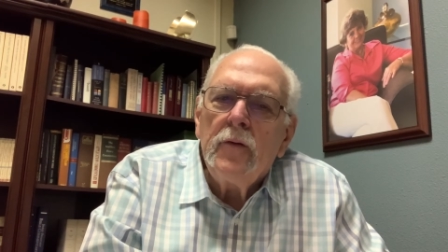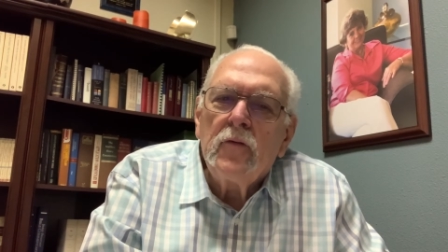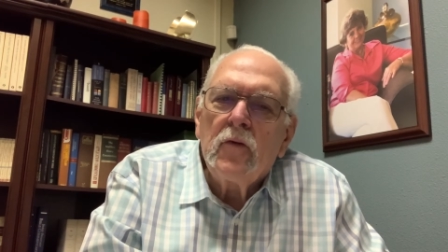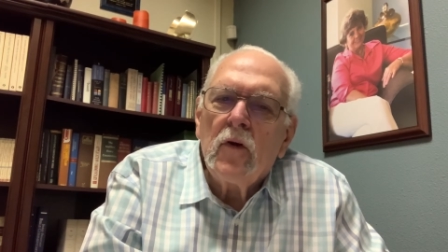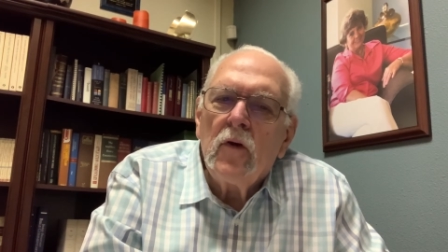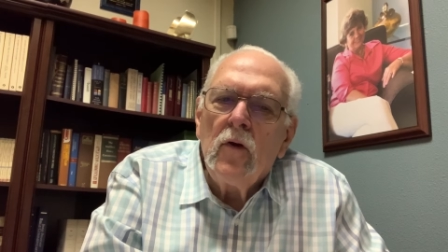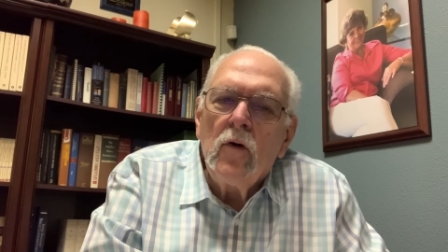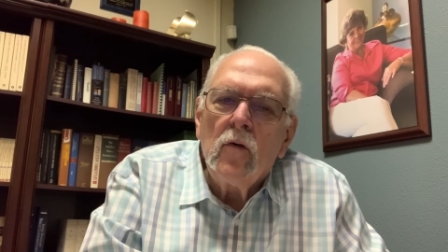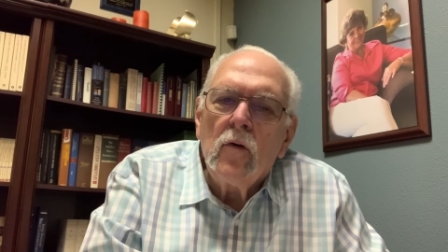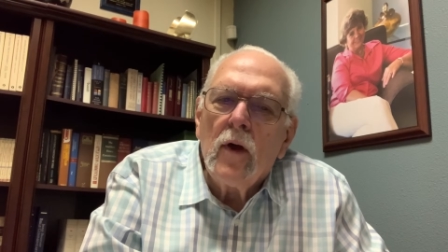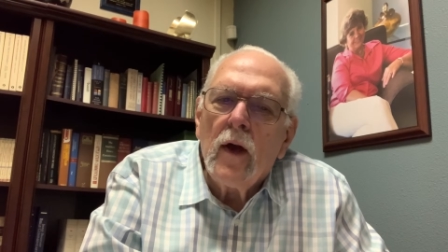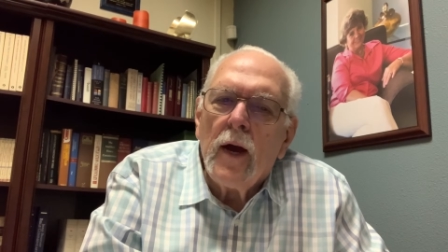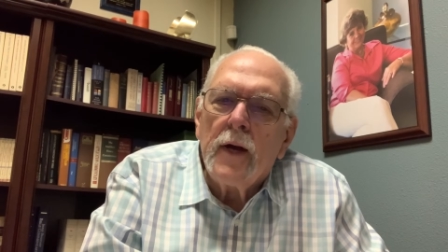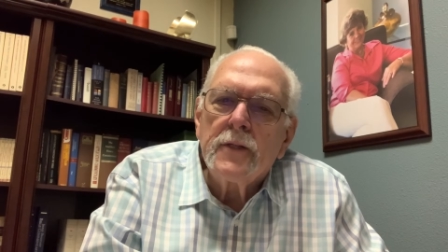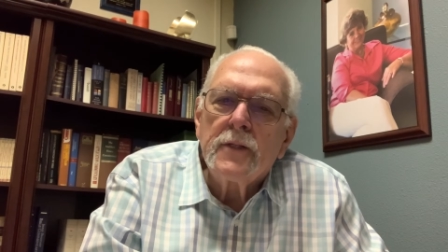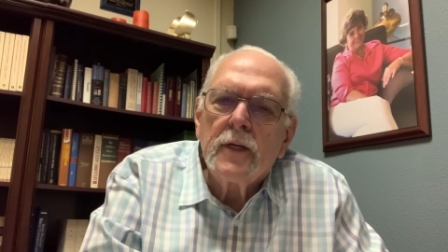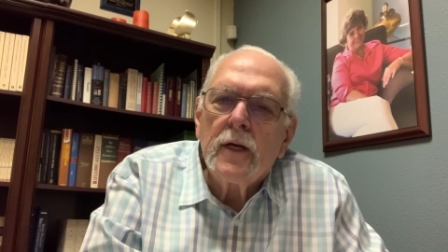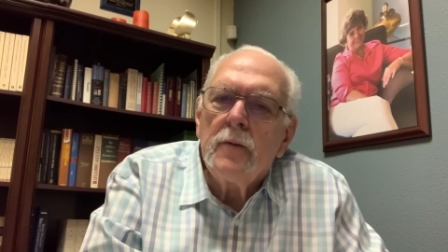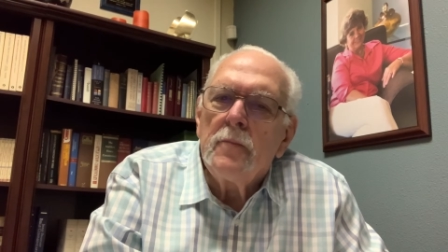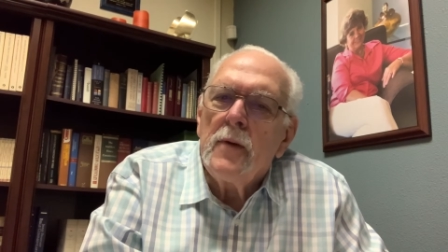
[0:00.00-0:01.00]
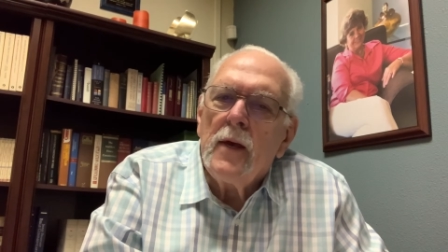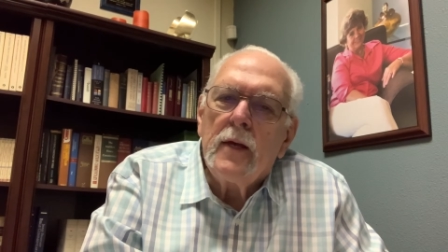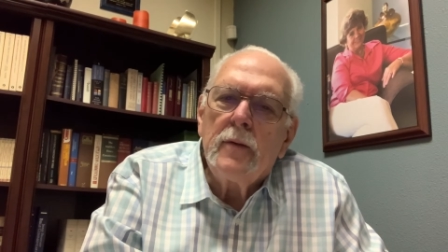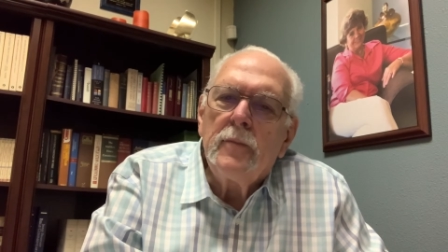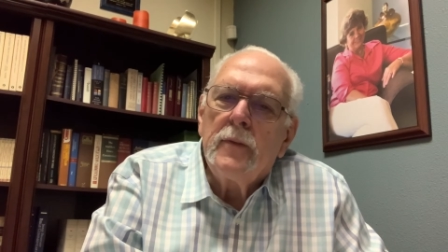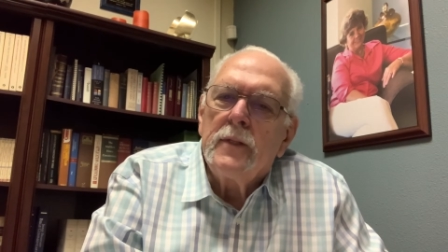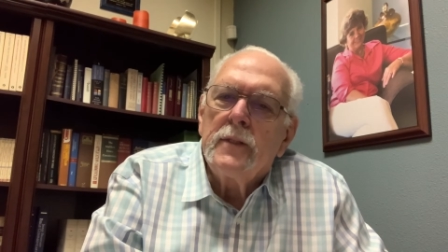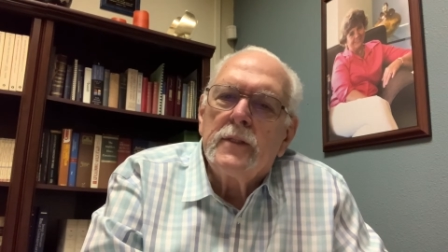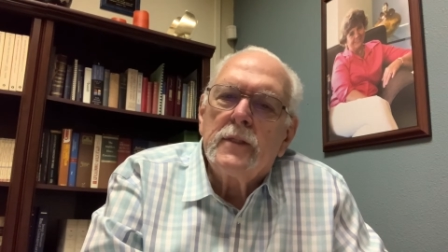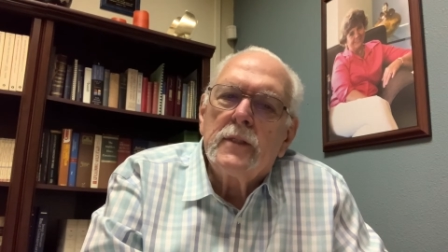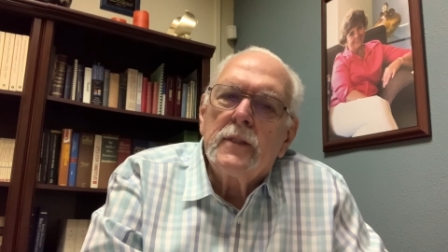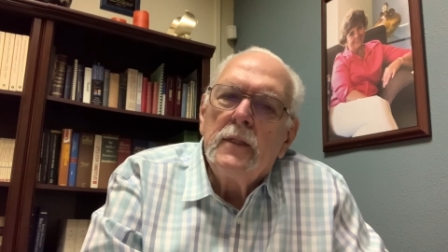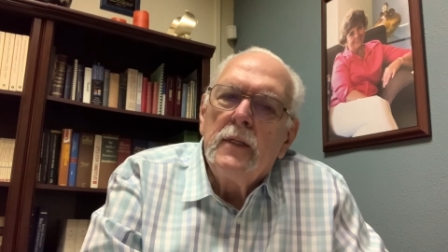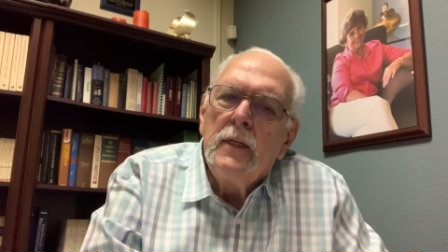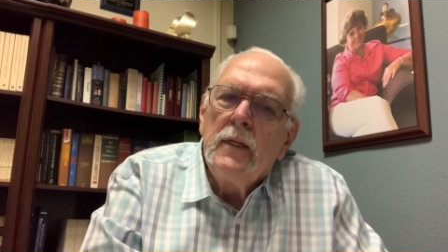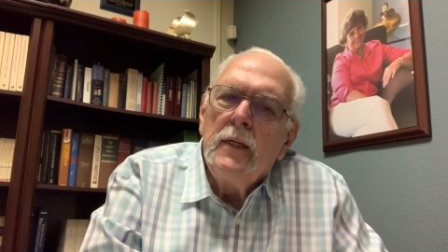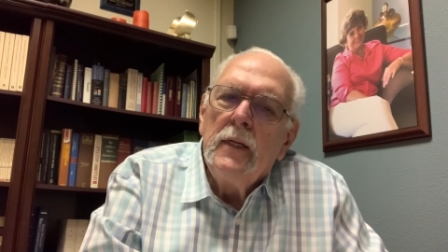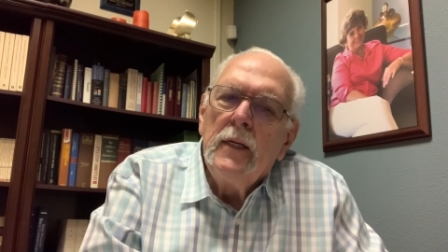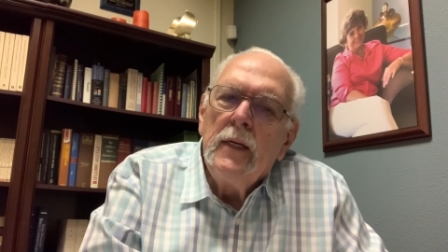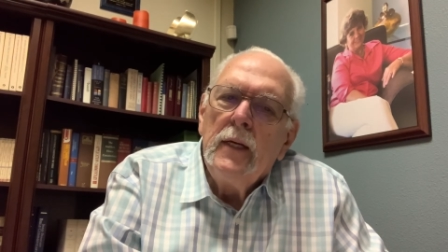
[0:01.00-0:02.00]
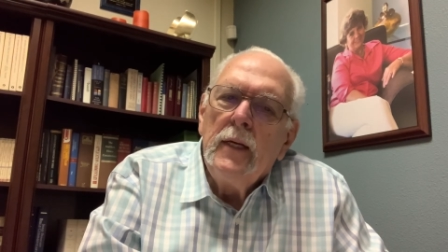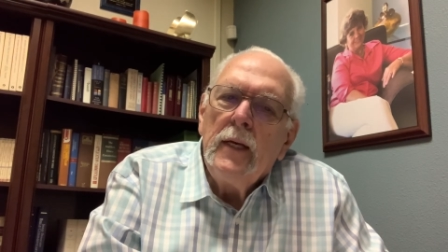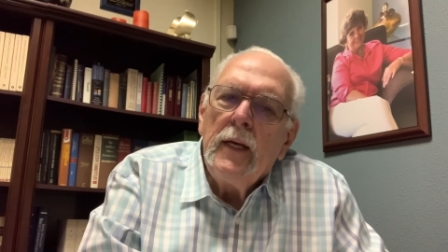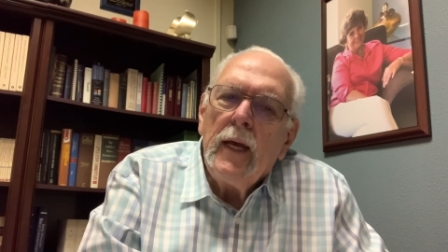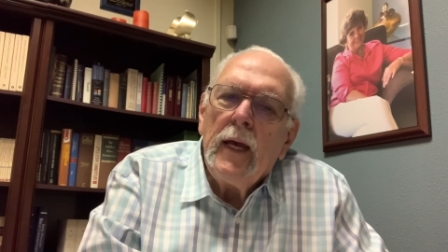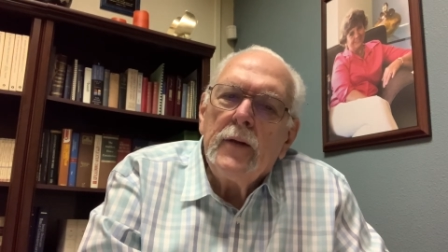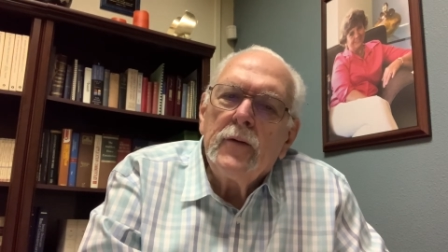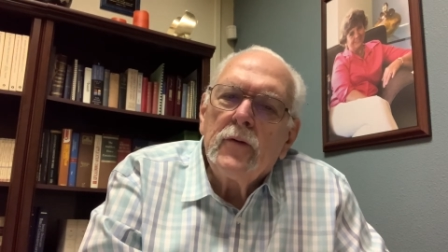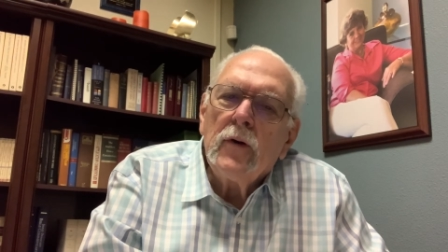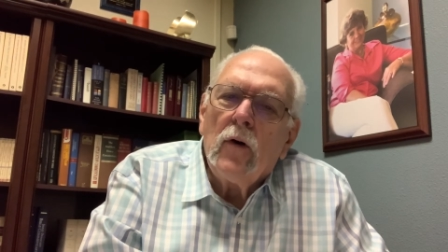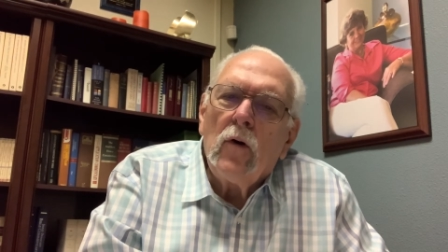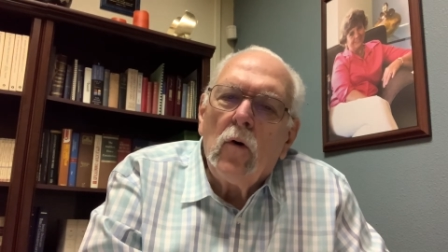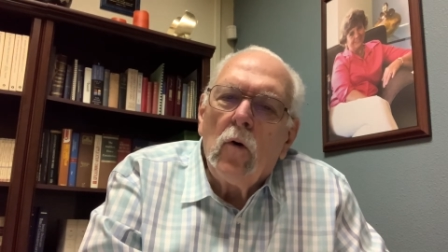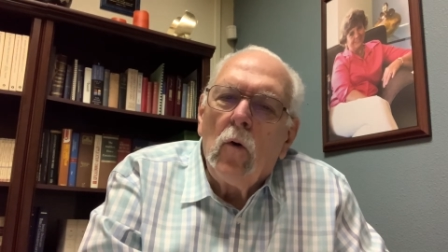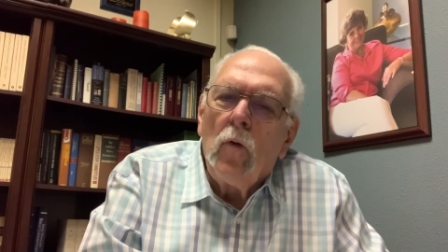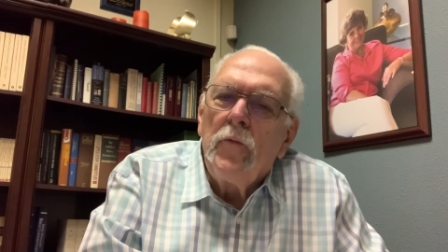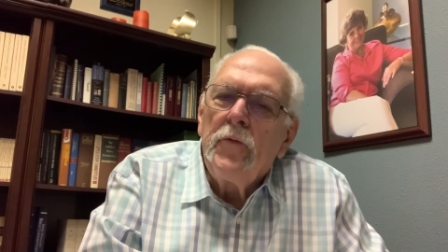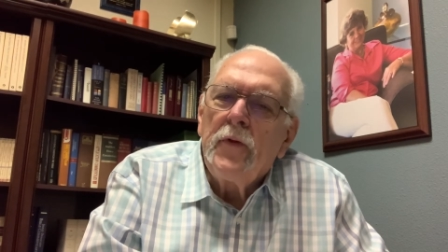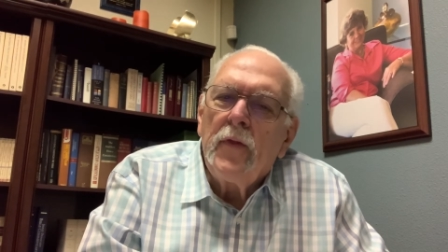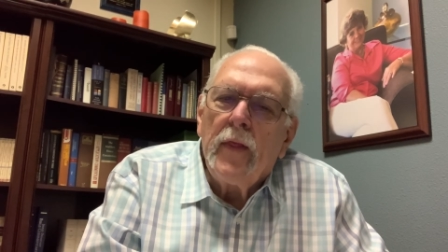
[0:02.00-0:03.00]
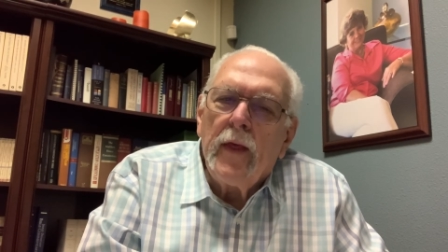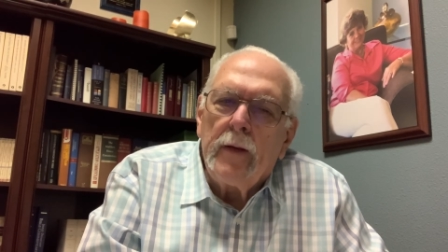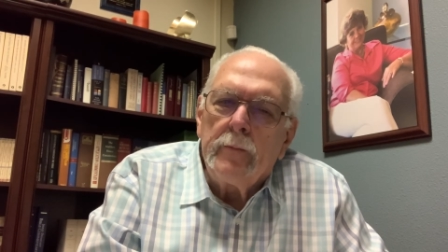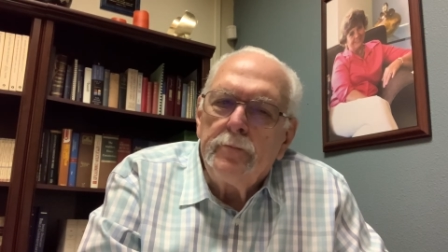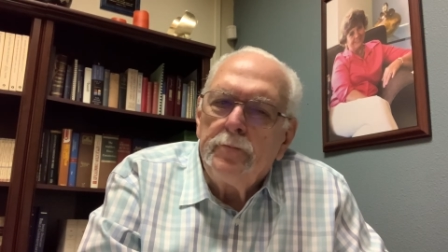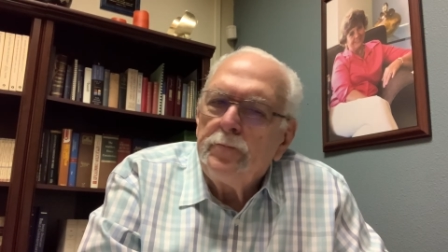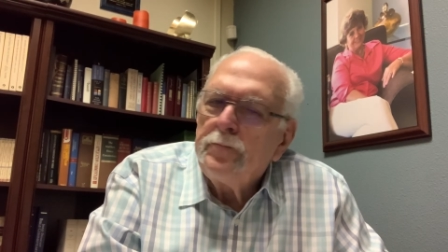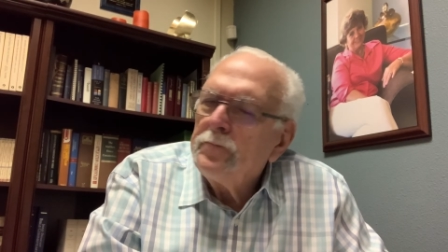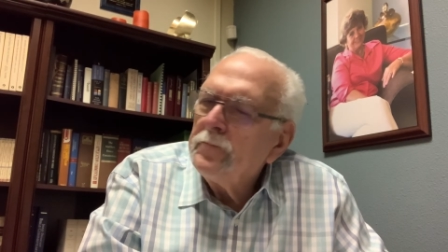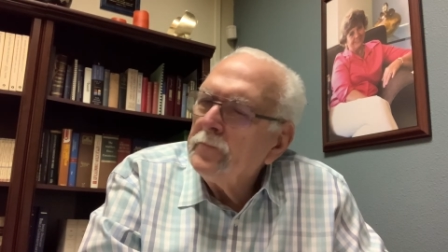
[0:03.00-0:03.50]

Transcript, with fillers: to know God's commandments and to hold to them,